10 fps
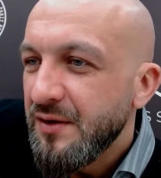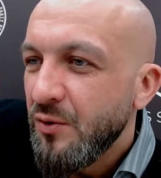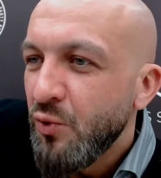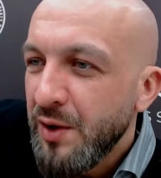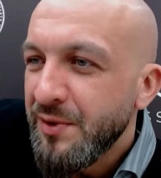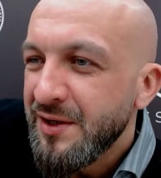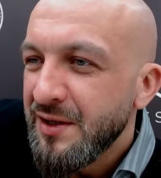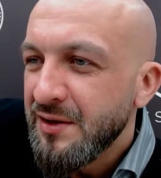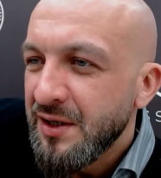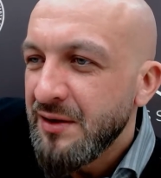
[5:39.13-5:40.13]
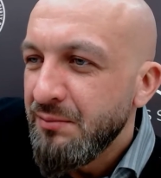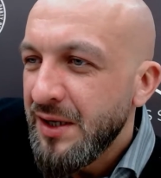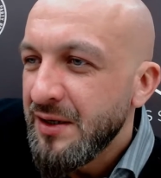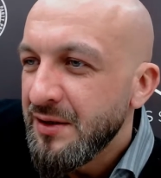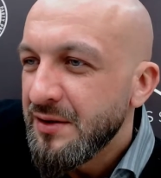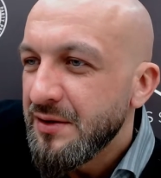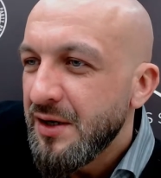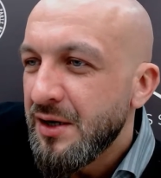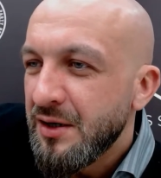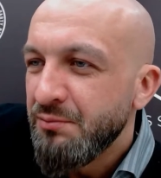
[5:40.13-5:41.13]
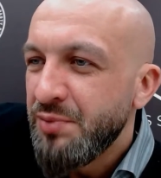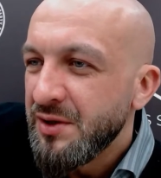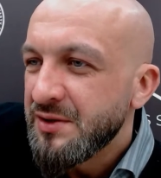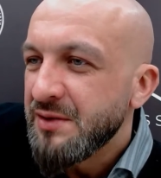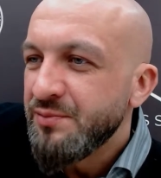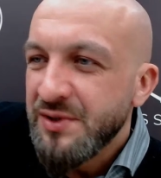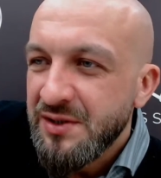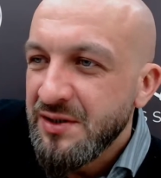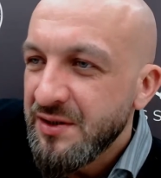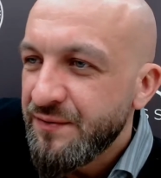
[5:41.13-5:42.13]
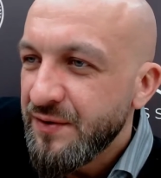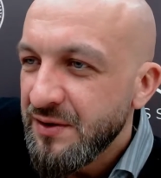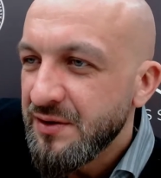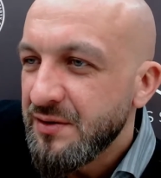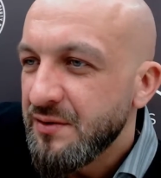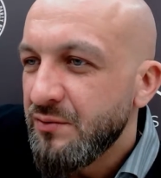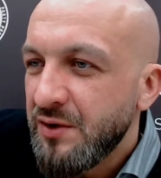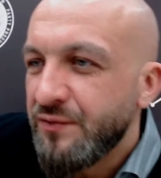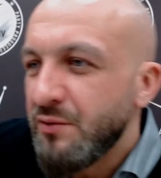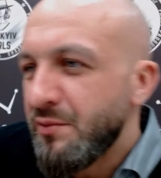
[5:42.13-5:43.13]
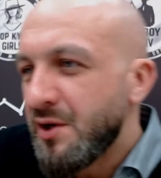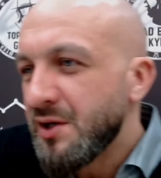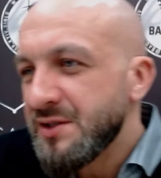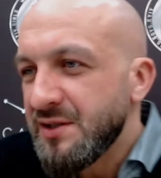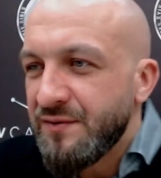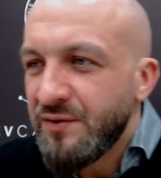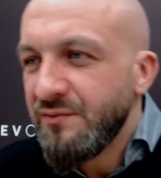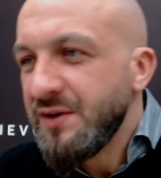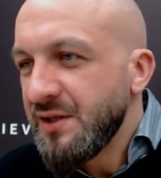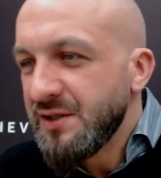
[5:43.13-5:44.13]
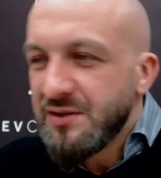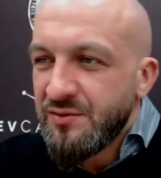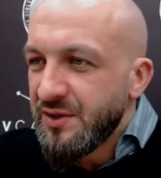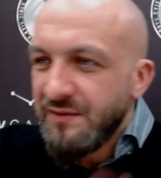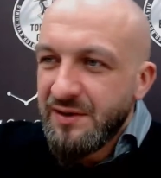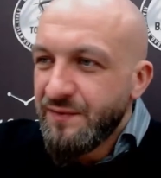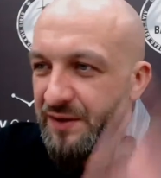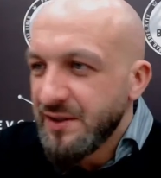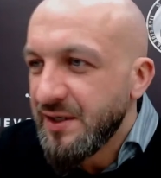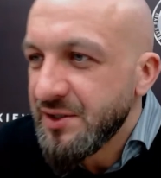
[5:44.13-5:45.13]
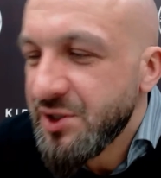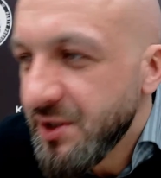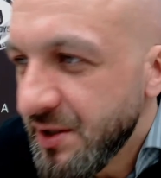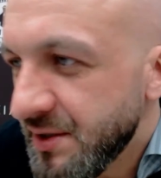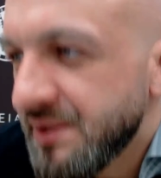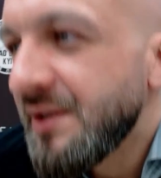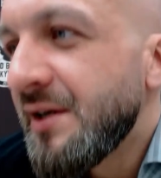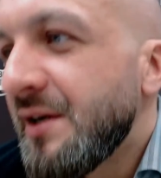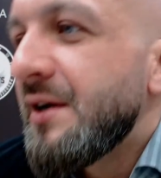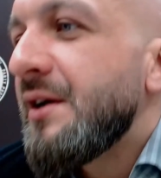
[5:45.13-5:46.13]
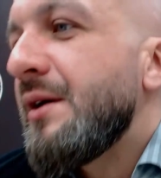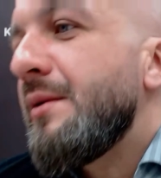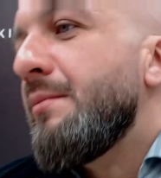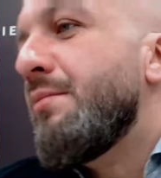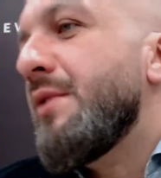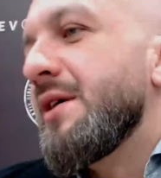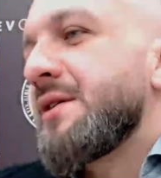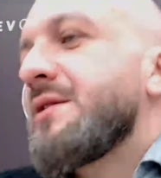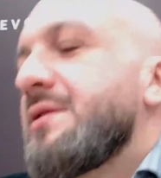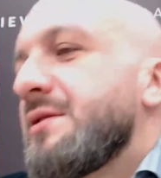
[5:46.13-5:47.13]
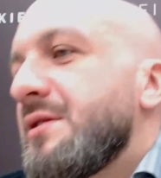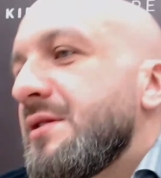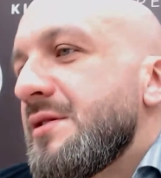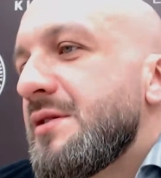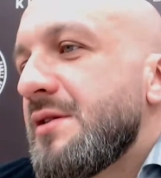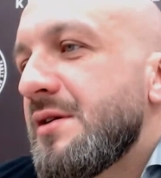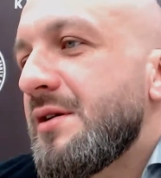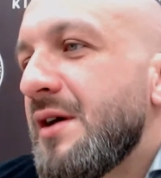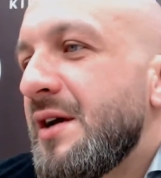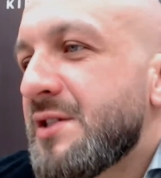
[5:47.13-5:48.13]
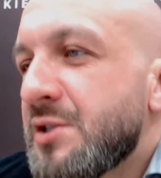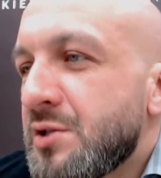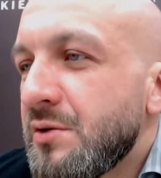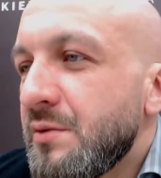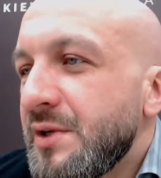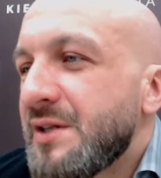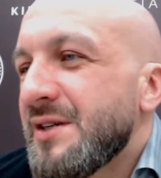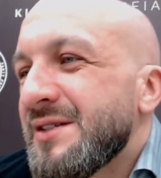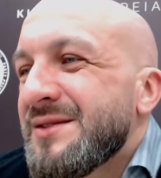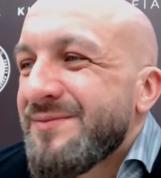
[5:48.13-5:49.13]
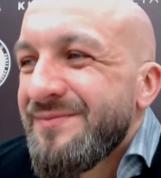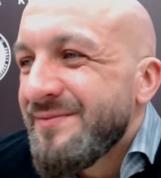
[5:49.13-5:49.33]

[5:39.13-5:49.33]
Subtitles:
women and men are built completely different. We're from Mars, they're from Venus, or whatever the fuck that shit is. But it's true because